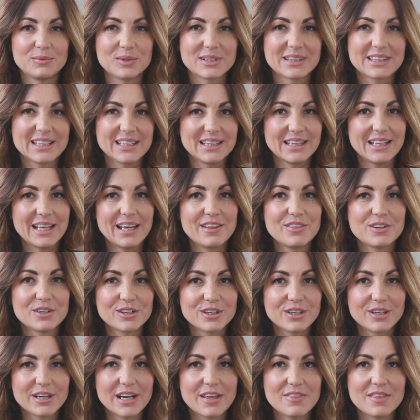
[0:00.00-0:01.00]
with the
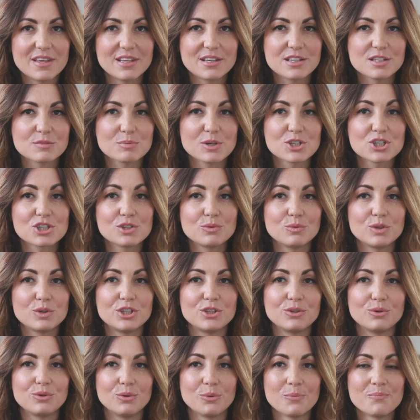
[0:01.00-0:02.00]
leather and then especially
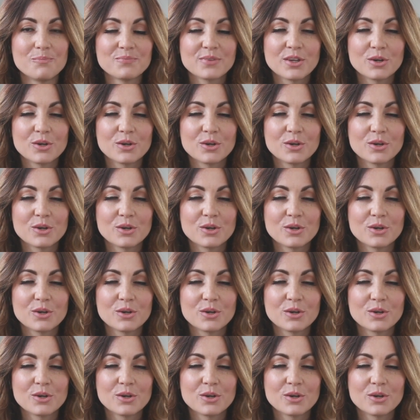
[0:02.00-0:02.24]
when you